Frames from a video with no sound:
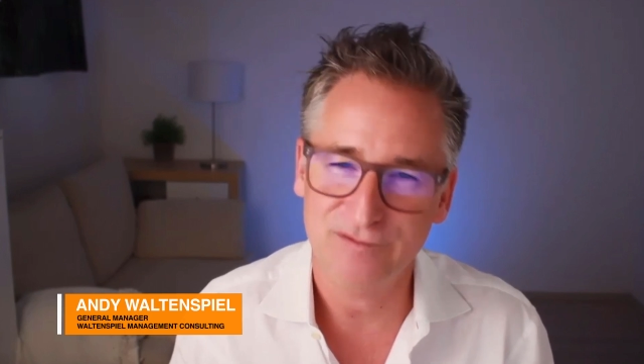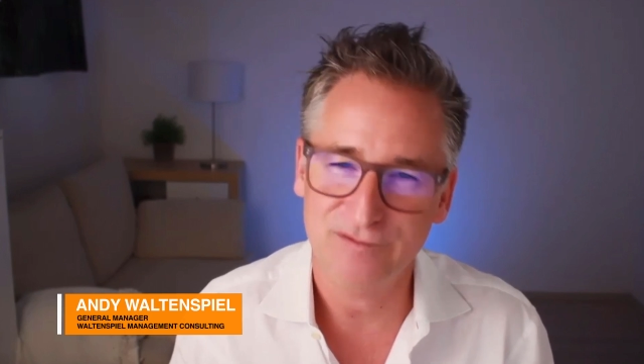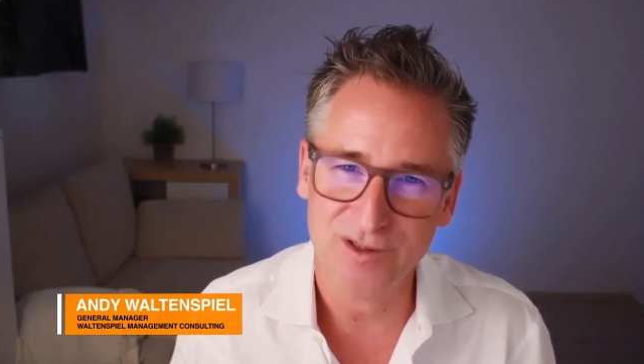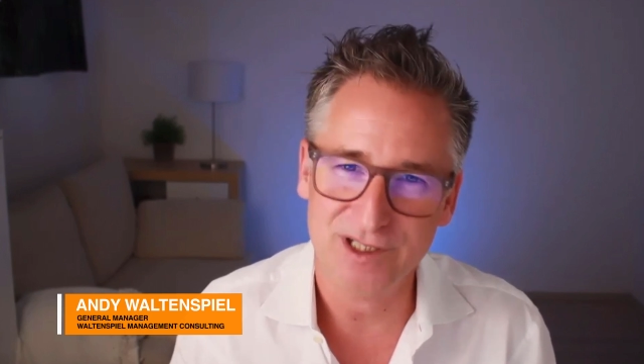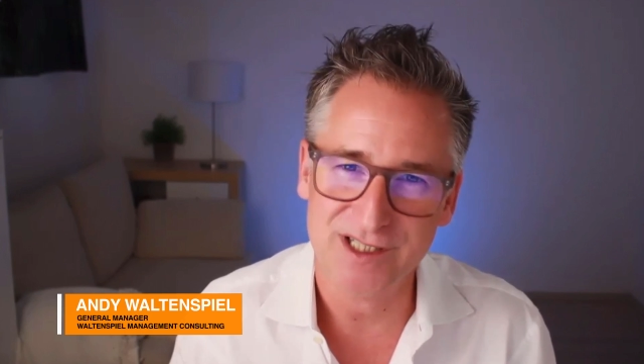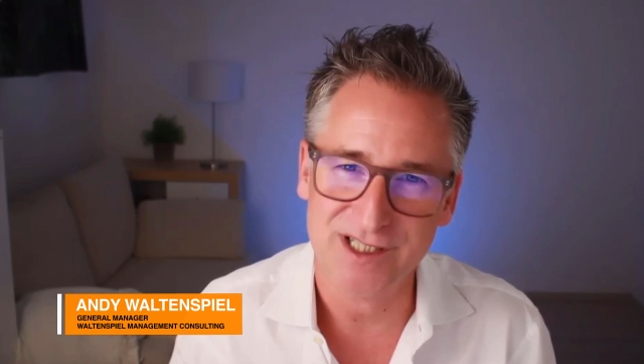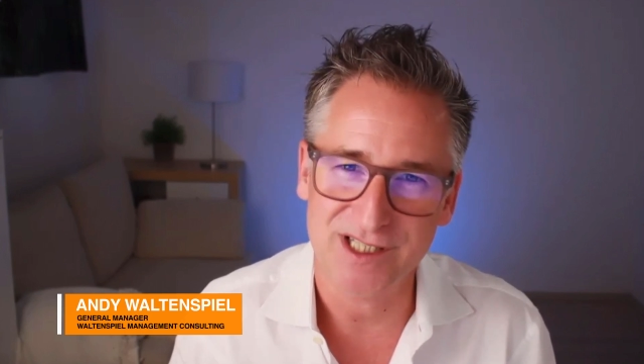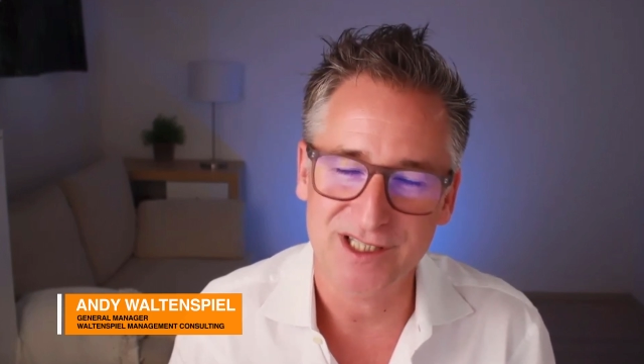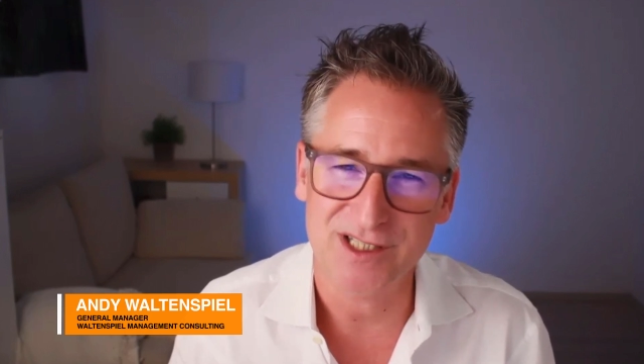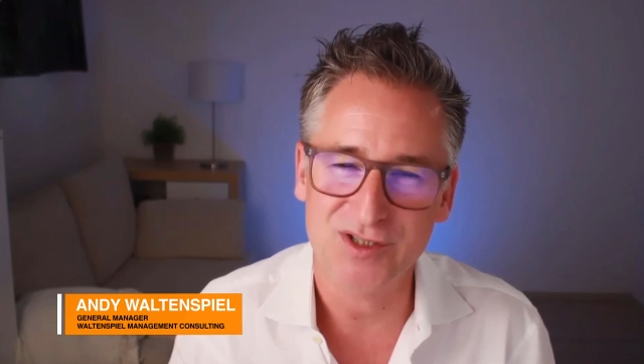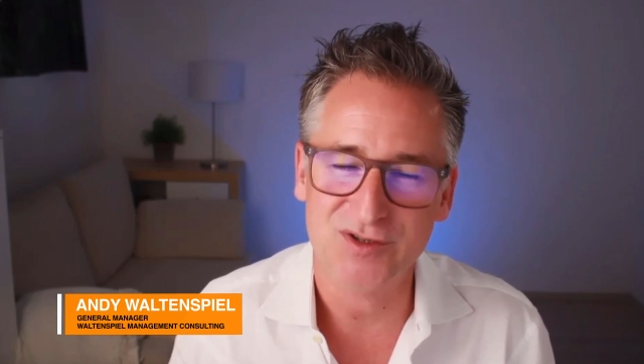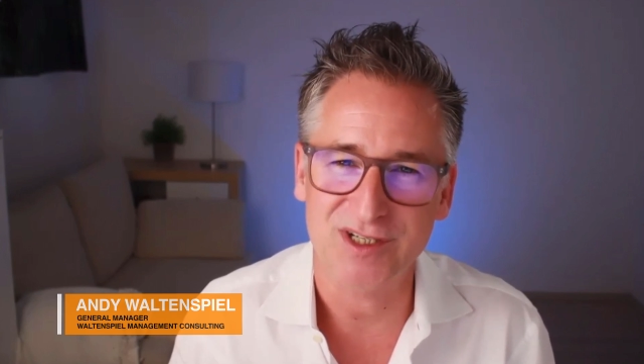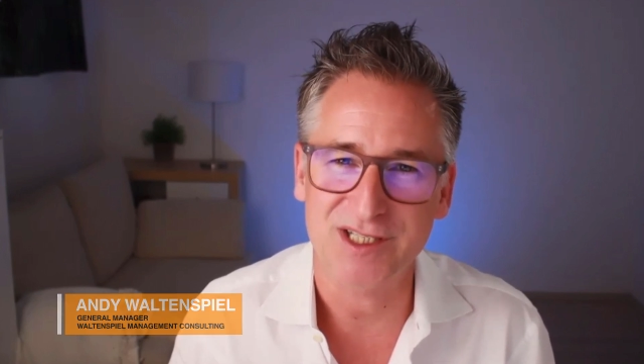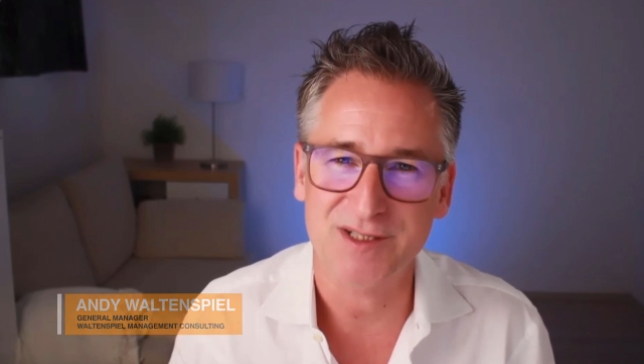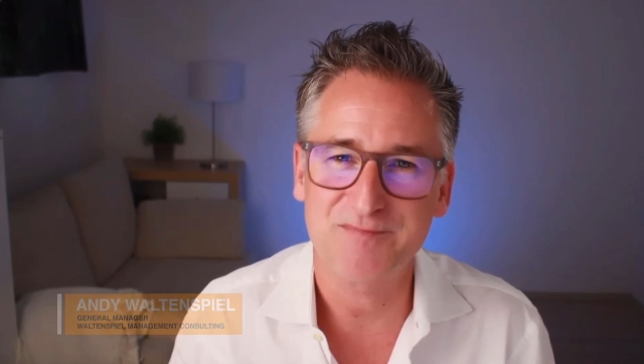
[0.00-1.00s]
for these
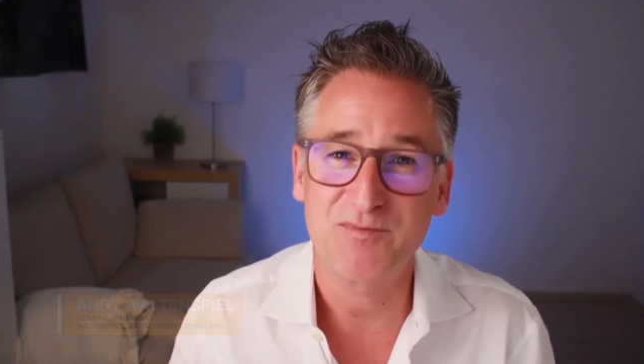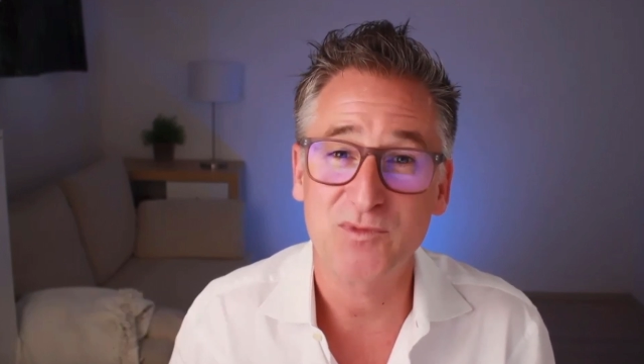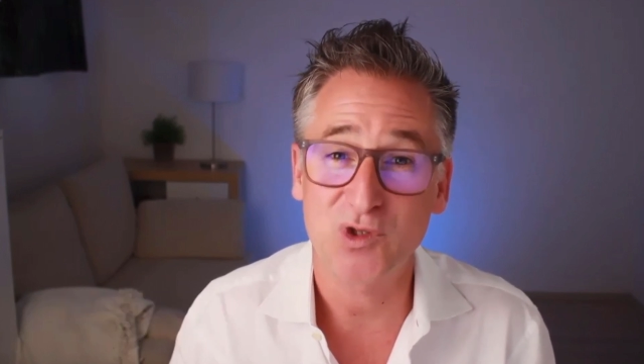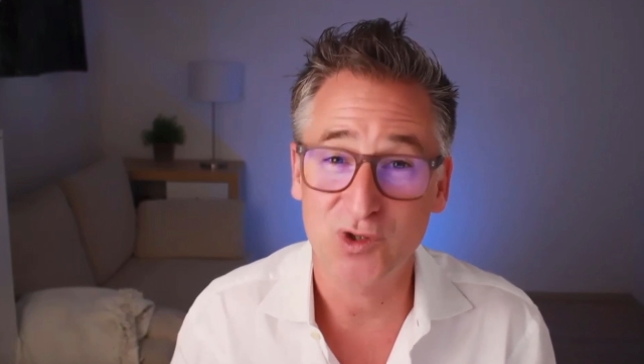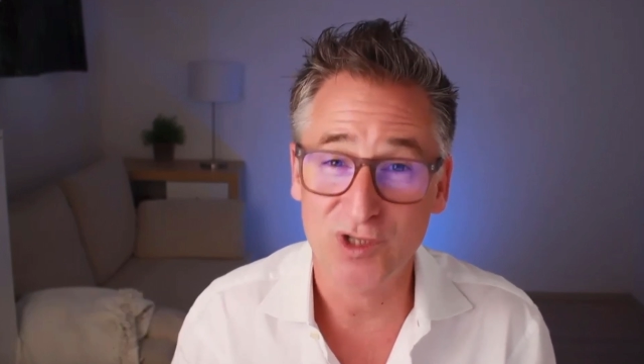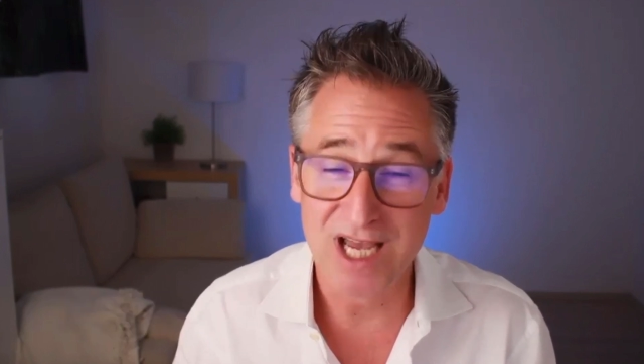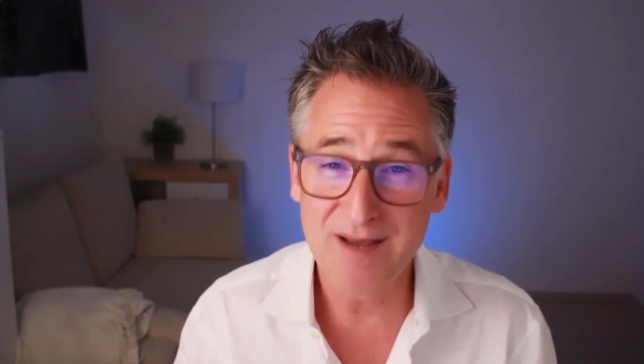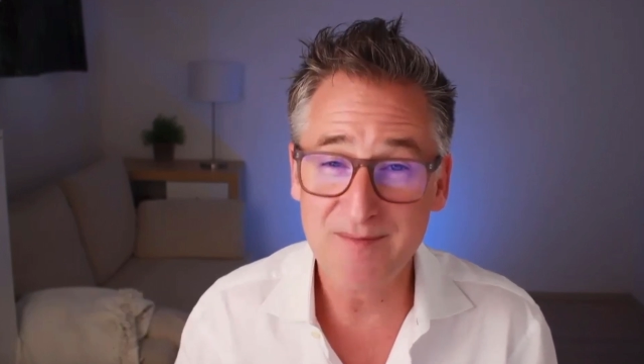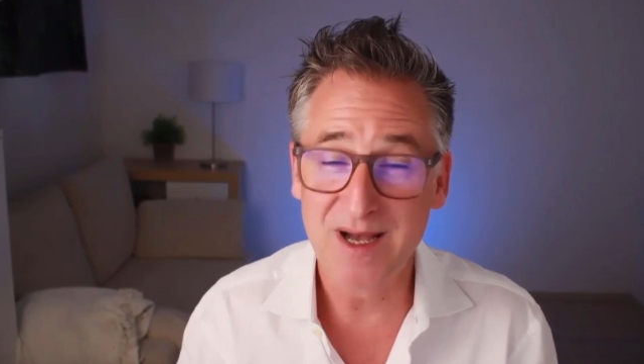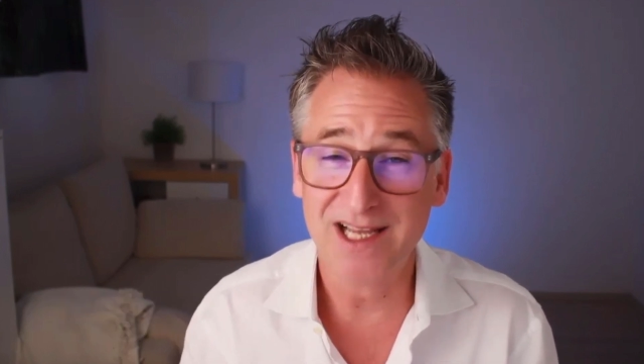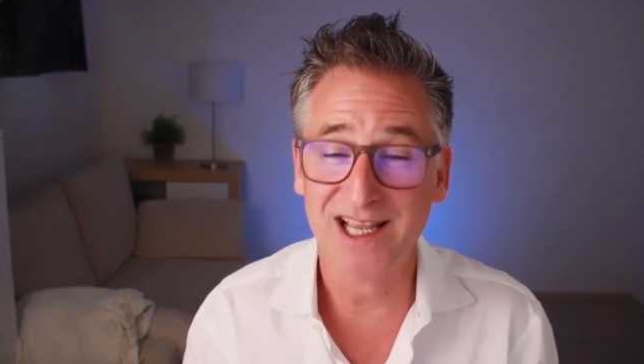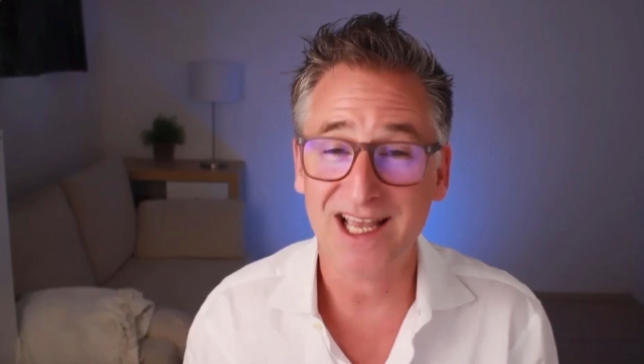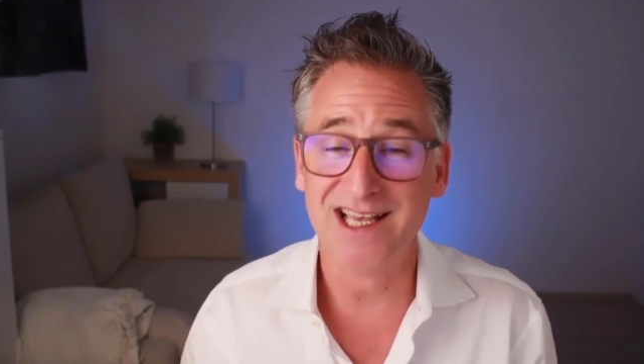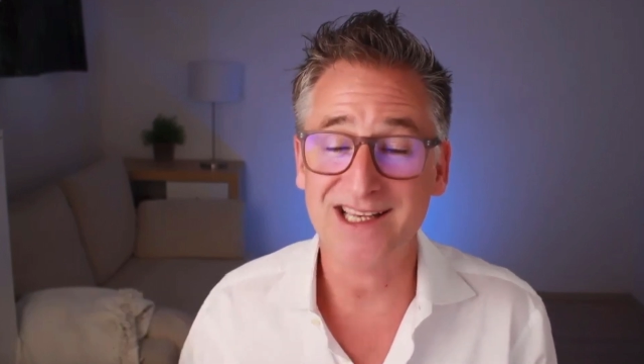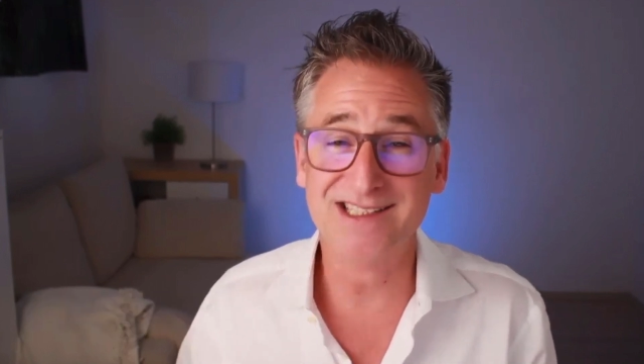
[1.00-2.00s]
industries. Today, my
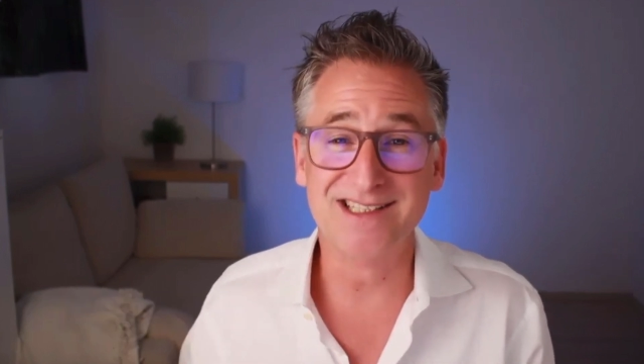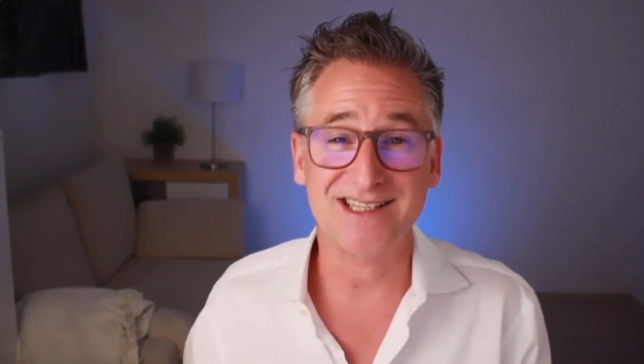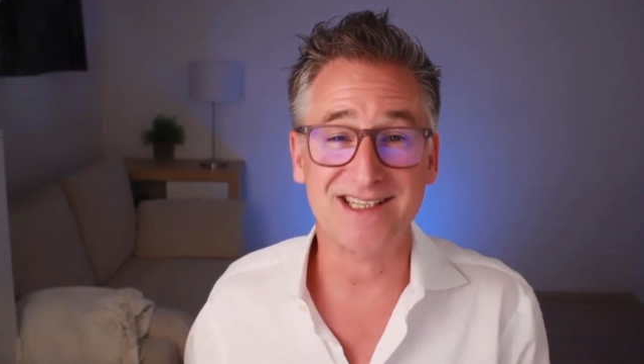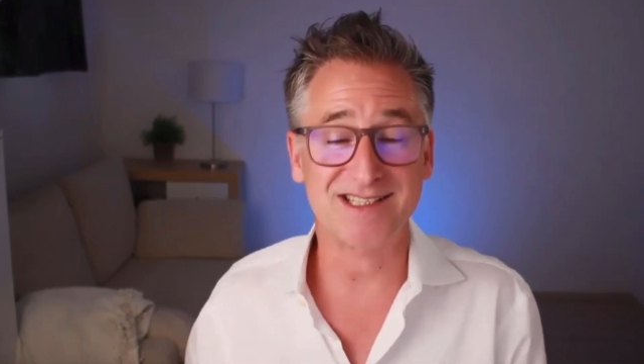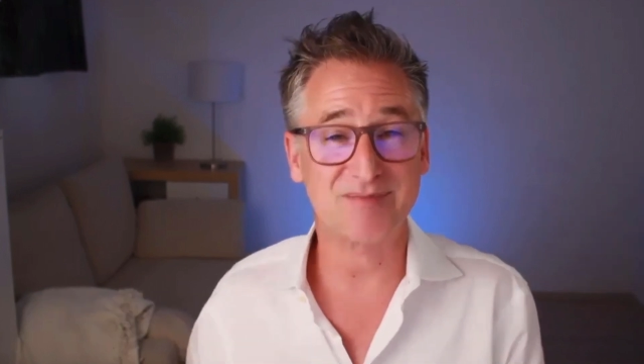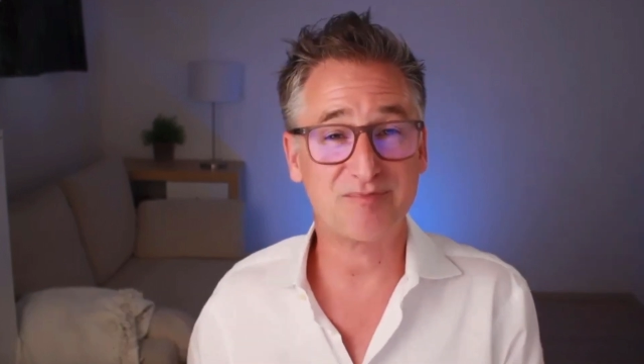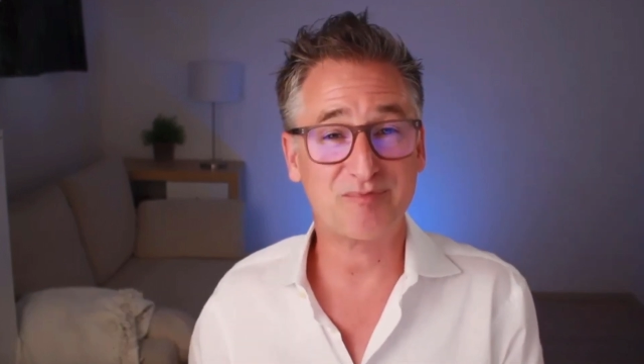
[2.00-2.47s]
guest is